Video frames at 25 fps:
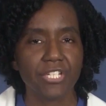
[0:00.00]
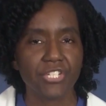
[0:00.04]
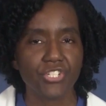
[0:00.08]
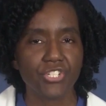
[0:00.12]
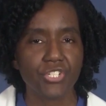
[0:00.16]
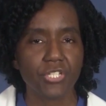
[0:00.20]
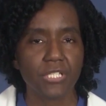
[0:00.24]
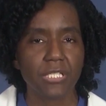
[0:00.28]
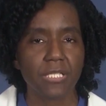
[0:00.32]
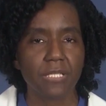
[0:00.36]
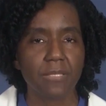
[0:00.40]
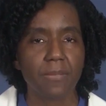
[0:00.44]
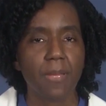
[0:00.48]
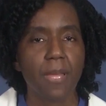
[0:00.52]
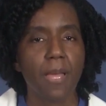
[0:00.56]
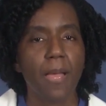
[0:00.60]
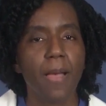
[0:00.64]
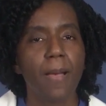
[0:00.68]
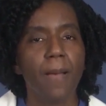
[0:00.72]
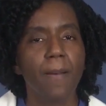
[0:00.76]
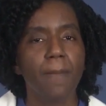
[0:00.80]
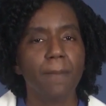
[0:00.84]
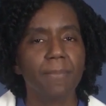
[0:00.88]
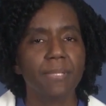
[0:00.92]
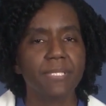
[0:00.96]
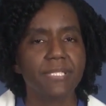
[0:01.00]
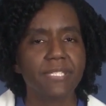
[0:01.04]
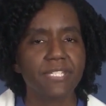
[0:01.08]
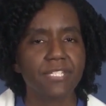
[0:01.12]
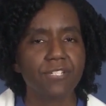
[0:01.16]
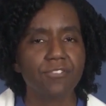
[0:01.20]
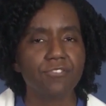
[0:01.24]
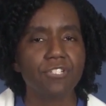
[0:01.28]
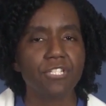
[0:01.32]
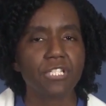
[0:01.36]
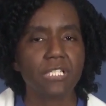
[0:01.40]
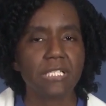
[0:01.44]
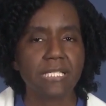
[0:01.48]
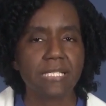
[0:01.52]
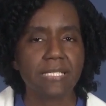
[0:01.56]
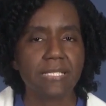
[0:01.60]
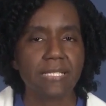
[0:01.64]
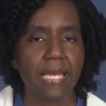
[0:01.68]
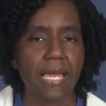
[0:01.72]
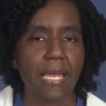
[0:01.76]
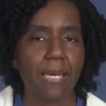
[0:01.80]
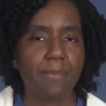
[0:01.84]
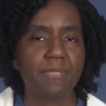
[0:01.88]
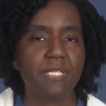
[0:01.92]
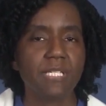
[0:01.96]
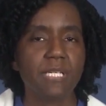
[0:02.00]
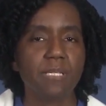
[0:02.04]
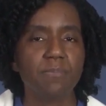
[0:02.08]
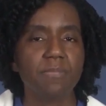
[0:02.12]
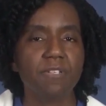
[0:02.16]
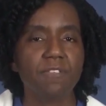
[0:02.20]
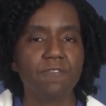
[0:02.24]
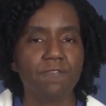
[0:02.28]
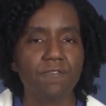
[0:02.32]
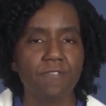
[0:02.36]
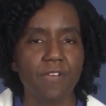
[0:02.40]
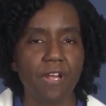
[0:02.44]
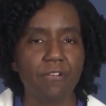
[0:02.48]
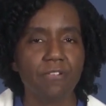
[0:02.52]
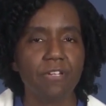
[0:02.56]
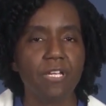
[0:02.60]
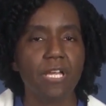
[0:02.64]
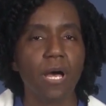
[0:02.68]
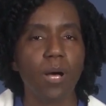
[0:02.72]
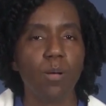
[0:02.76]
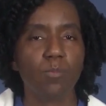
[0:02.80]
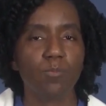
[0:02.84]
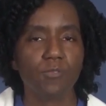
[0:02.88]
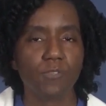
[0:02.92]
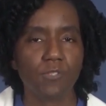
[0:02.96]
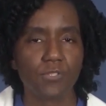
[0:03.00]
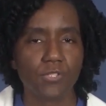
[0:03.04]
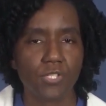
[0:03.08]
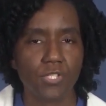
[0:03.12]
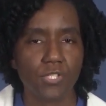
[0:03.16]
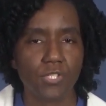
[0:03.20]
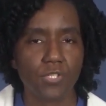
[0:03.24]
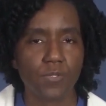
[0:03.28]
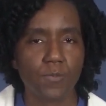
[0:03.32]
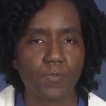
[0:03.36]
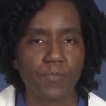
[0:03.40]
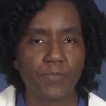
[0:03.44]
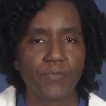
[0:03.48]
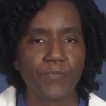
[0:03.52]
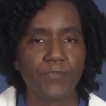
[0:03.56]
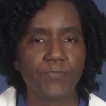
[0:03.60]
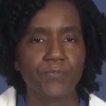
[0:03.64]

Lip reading: initially, but serial exams can be very helpful to you.